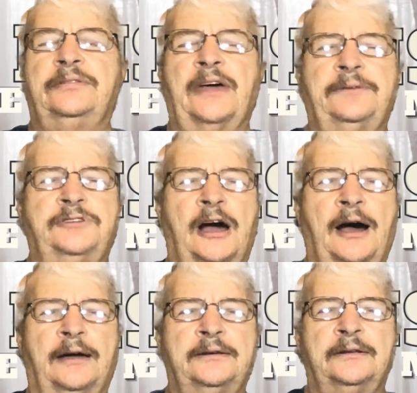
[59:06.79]
They've
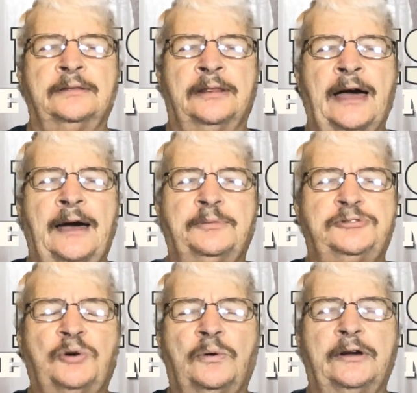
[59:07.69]
got
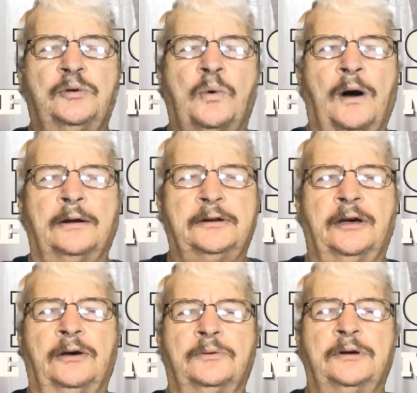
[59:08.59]
laboratory
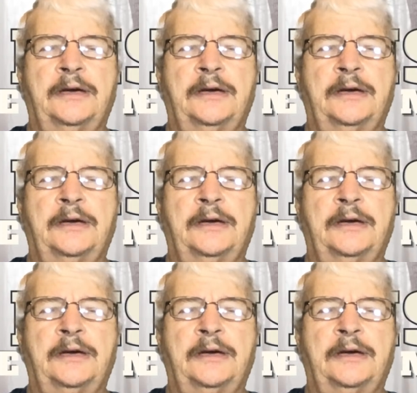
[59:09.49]
Quantico.